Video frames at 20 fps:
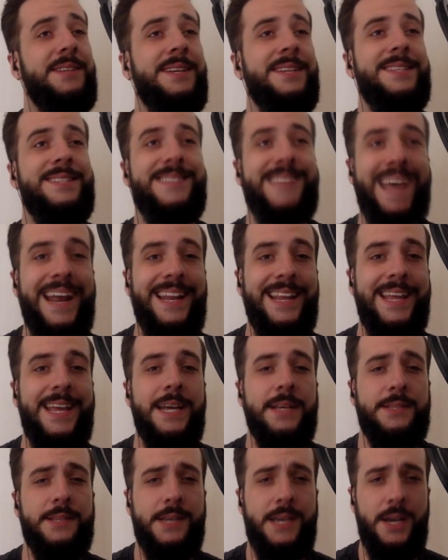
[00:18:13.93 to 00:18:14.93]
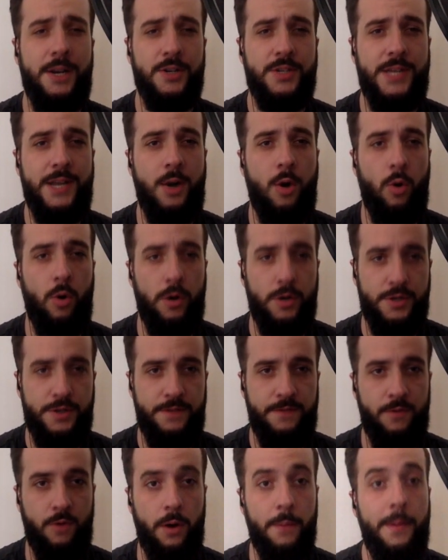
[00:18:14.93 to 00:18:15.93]
deadly as the Giratina
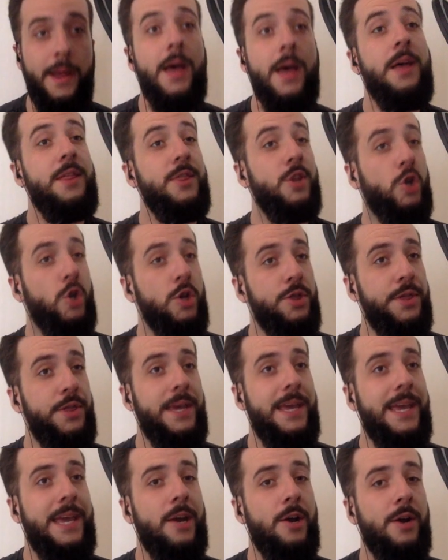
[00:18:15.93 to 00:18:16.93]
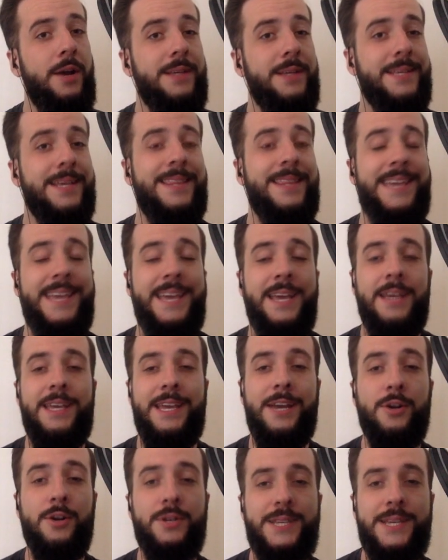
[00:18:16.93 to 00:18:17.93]
Origin form. The good thing here is that the
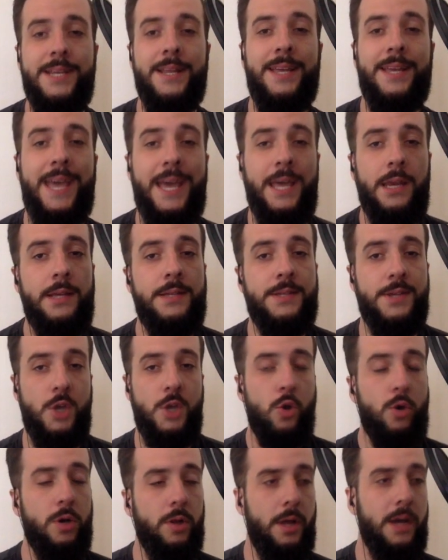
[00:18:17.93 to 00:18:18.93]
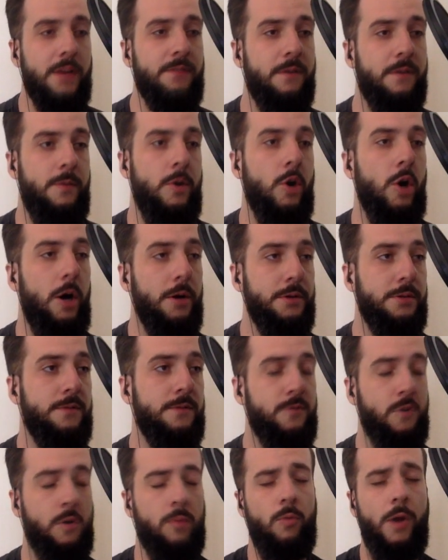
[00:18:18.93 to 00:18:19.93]
Giratina candies that you collect from your Altered
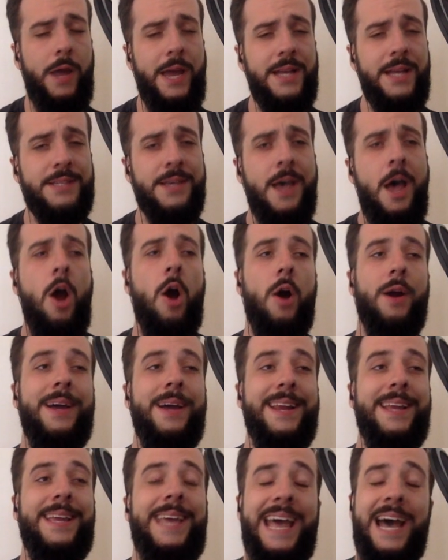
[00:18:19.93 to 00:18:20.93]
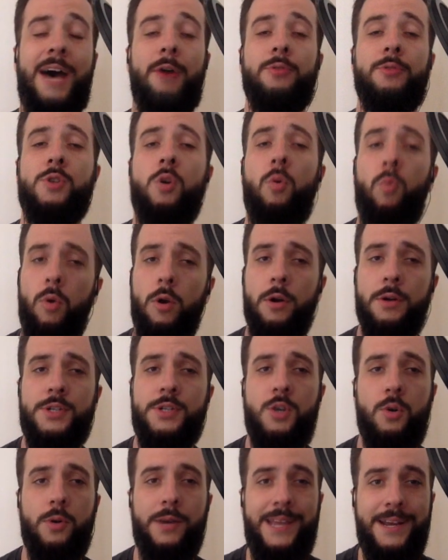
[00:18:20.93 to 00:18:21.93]
Form raids are going to count
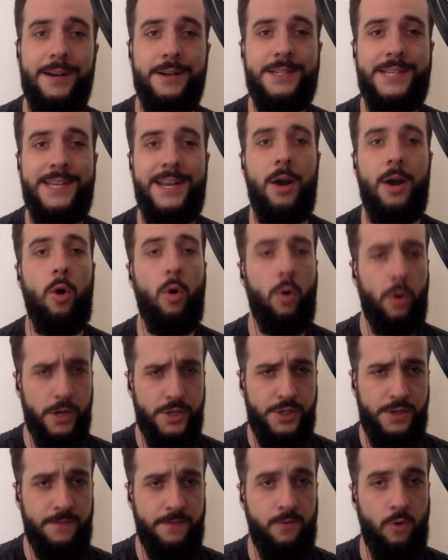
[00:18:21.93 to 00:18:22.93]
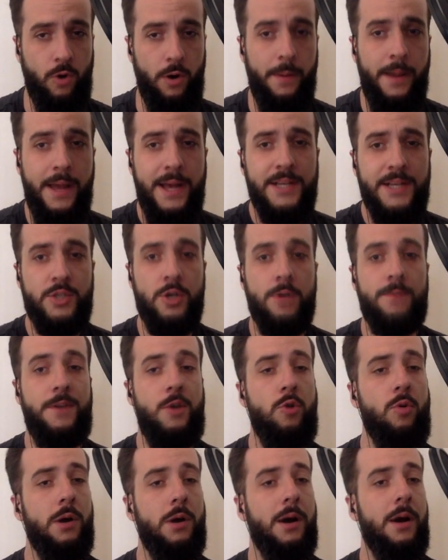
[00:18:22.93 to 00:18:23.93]
towards your Giratina Origin form. So if
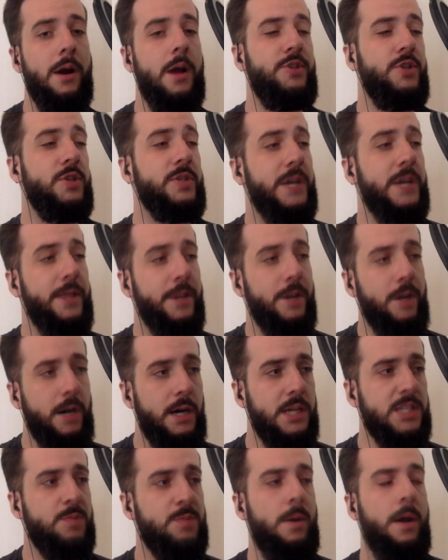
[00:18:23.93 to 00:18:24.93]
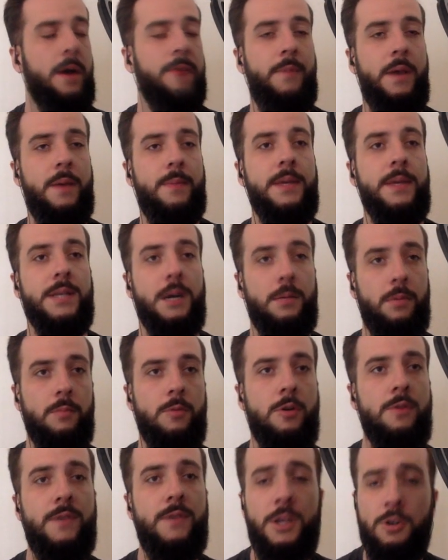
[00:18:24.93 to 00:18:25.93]
you are just on the cusp of maybe double
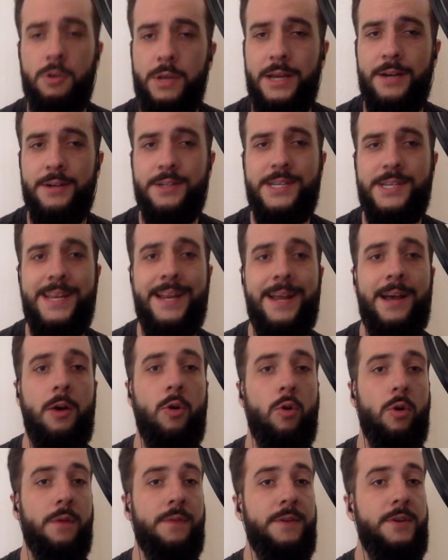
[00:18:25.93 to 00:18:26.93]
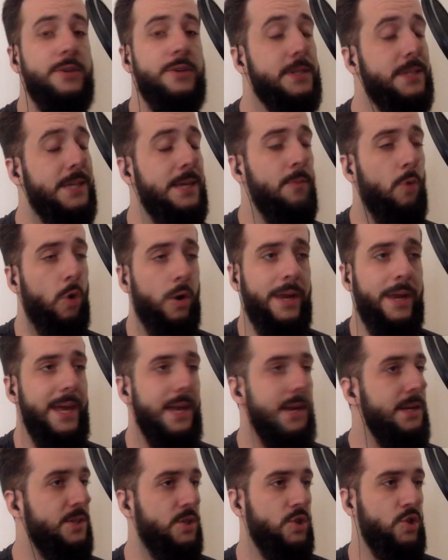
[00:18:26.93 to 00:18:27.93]
moving your Giratina, or if you just need more
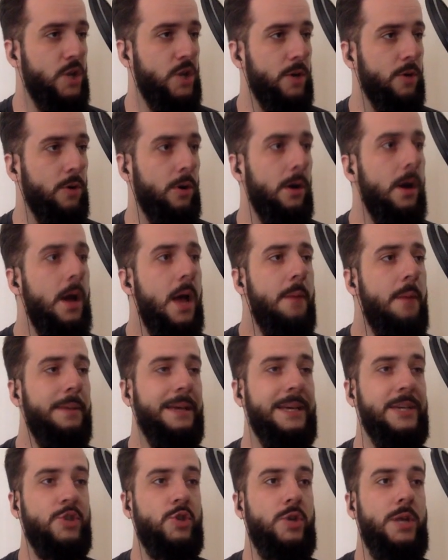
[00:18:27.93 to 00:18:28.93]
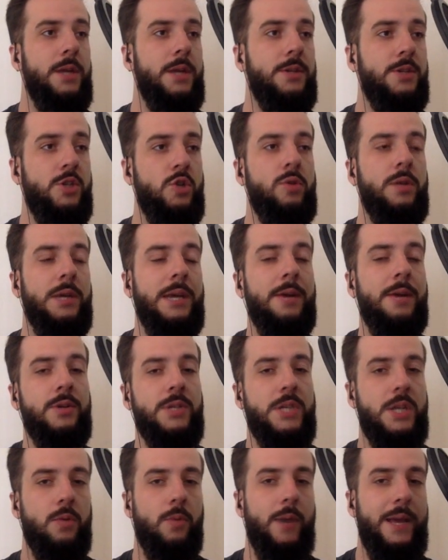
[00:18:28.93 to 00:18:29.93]
candies in general because you didn't do the
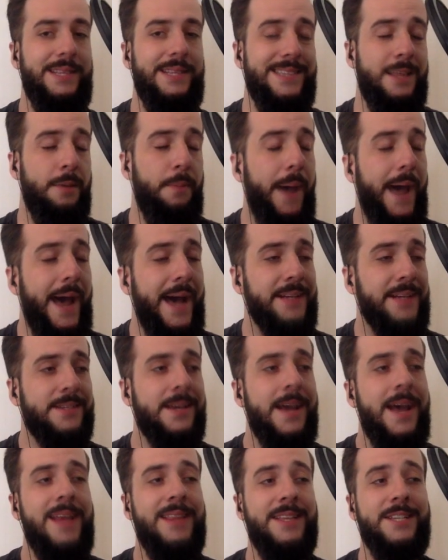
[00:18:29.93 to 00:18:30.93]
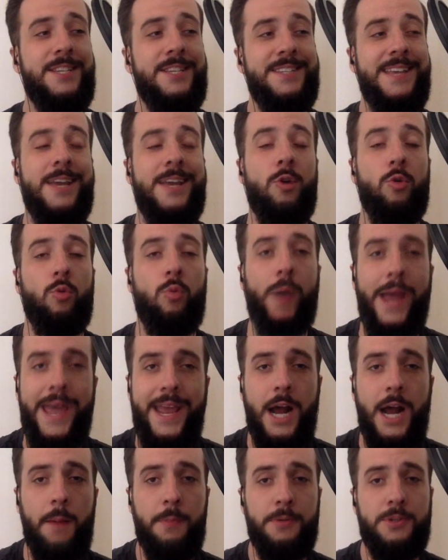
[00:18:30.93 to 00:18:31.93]
Giratina raids in the past, this is a
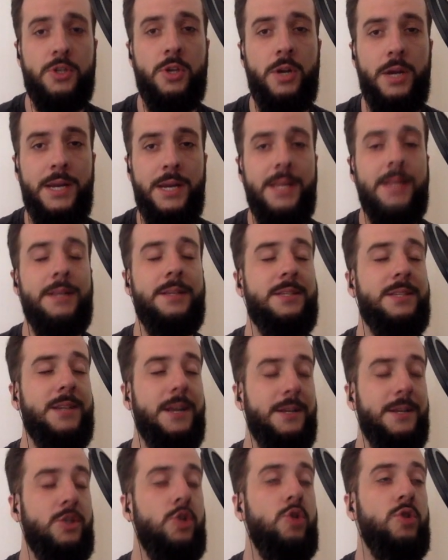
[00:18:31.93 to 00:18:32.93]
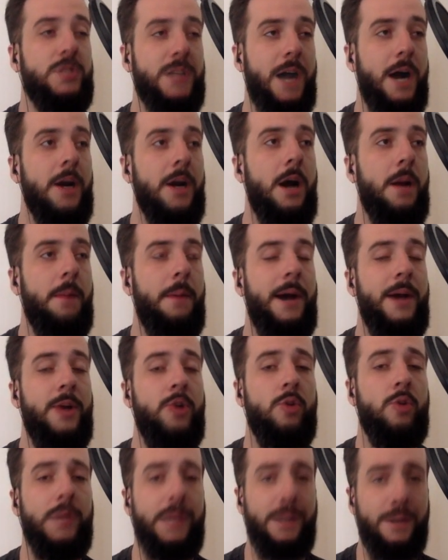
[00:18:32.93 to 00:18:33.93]
great opportunity to stock up on
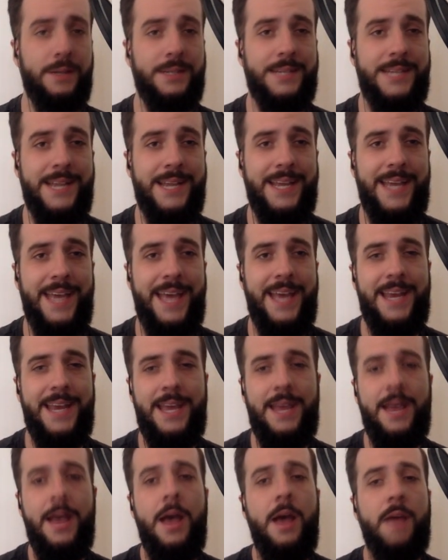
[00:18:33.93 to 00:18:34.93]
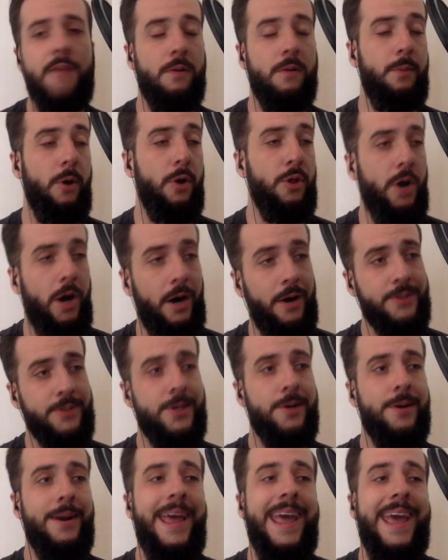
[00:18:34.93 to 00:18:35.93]
your Giratina candy for both
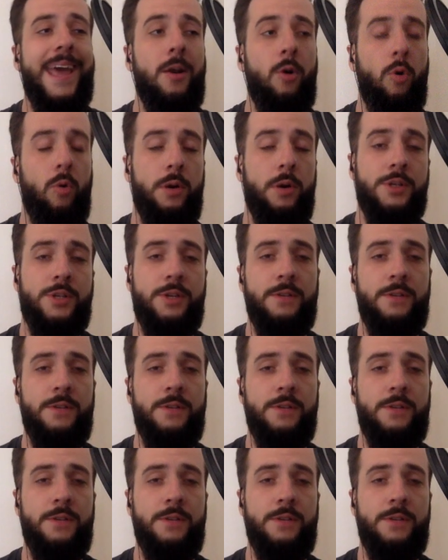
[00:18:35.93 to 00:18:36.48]
Altered and Origin